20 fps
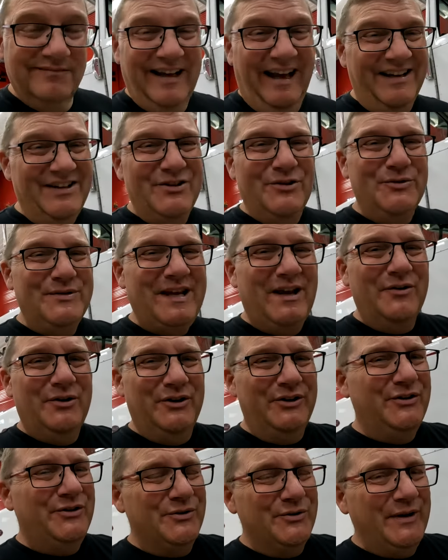that shows how
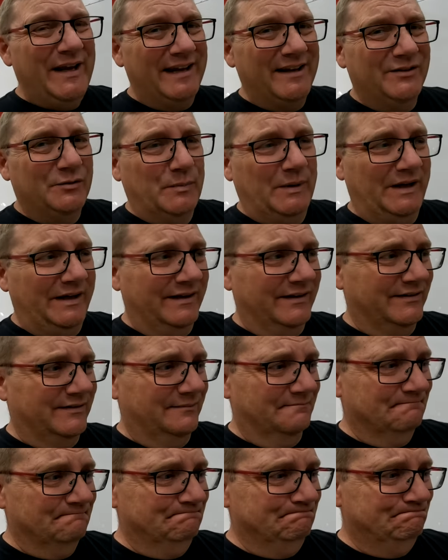good Duke is
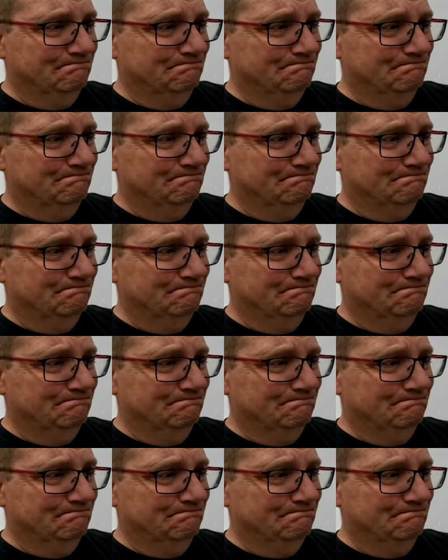because